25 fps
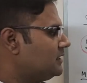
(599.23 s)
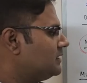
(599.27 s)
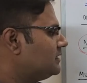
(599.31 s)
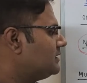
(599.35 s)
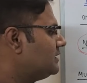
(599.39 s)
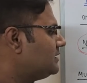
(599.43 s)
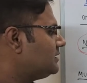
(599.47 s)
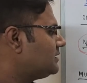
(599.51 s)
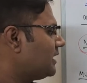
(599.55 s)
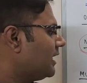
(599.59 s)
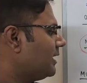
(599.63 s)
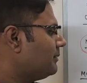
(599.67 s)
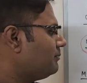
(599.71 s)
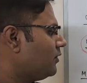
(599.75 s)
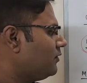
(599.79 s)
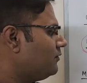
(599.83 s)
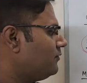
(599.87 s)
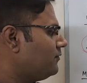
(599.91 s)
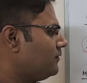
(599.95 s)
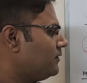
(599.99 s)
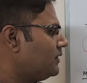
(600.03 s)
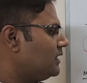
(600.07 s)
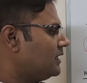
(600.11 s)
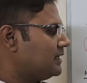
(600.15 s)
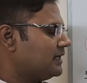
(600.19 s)
This type
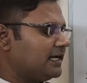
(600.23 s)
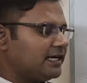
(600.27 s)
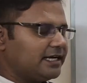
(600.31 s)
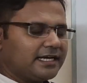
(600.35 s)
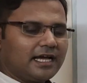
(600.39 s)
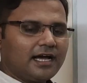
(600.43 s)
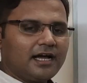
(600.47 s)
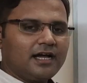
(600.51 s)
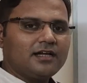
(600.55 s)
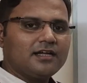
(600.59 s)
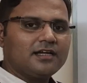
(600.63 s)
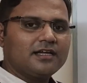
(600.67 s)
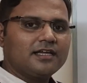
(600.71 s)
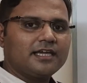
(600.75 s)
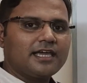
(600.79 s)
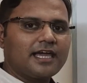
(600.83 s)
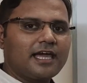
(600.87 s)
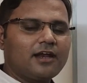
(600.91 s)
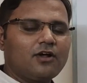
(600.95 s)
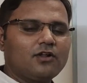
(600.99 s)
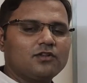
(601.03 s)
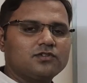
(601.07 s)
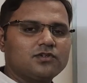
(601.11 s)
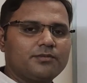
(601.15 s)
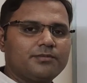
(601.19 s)
of data
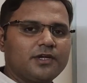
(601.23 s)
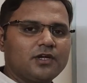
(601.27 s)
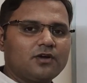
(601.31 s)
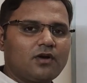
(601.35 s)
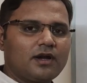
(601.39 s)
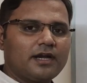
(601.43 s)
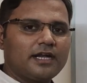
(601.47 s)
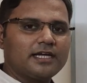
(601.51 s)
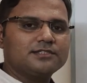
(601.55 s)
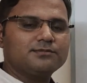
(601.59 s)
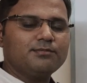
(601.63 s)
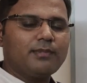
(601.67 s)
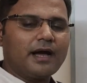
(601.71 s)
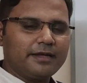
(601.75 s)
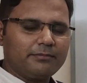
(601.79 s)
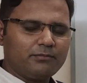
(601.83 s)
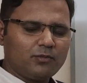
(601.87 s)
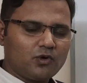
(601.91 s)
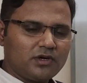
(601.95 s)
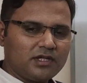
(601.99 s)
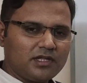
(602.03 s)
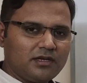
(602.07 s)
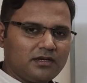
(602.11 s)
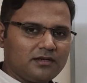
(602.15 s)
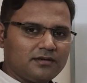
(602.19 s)
can also be called as
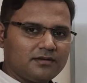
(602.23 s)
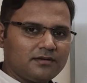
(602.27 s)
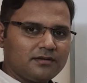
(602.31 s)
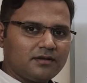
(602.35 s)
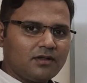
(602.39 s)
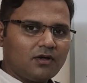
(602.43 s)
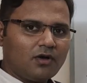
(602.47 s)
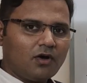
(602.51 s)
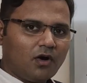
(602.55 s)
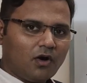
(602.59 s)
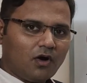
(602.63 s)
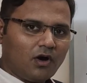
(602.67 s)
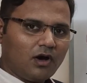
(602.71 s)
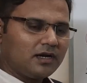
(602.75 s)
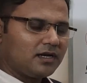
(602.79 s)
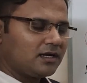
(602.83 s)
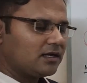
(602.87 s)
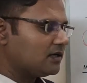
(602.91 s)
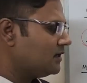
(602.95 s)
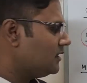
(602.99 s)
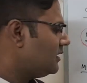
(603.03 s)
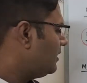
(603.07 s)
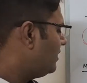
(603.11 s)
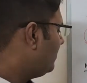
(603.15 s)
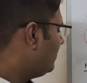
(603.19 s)
bimodal or